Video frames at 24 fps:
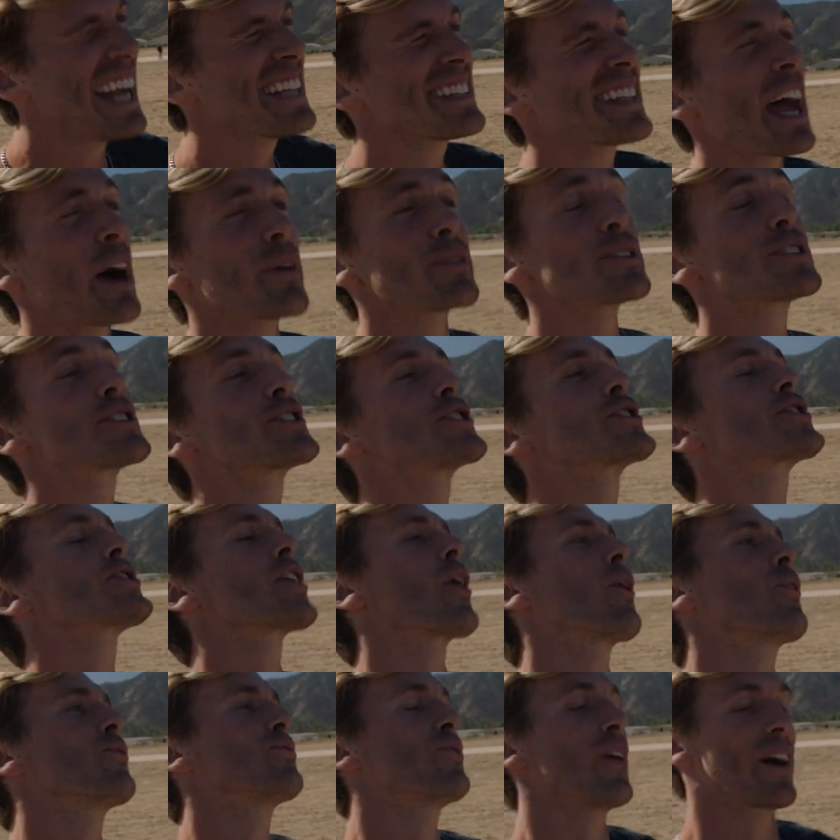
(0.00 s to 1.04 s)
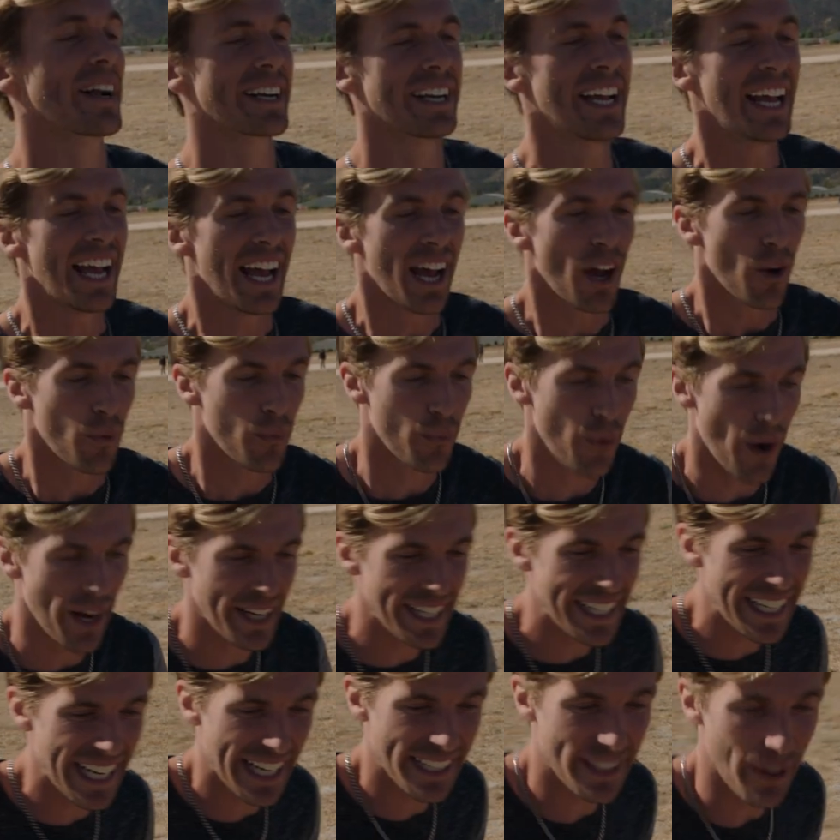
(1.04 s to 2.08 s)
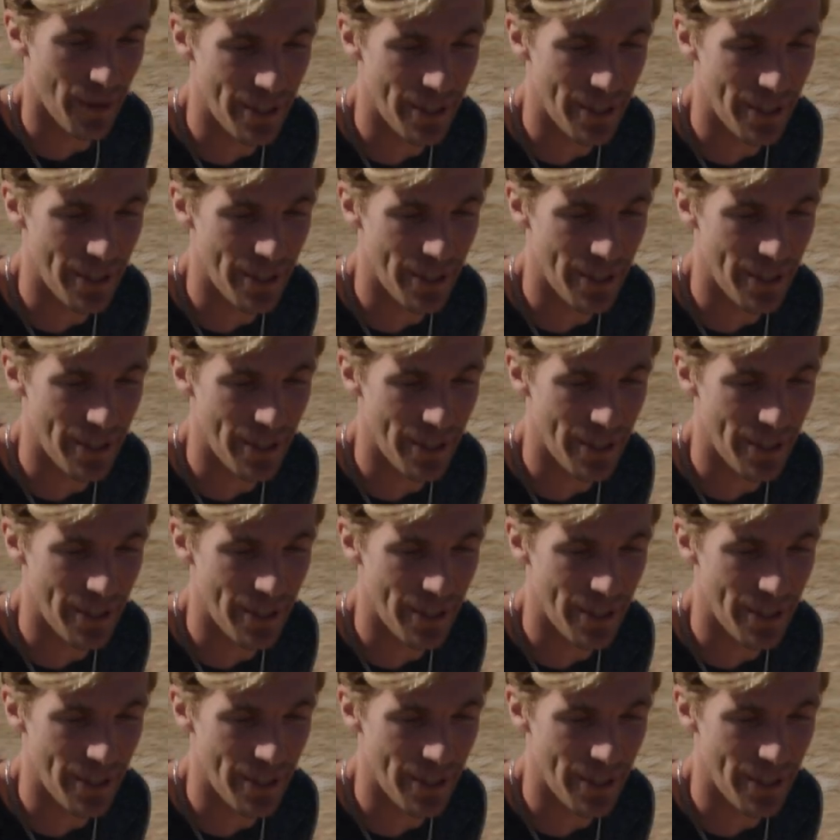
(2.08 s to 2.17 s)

That was so fun. Running and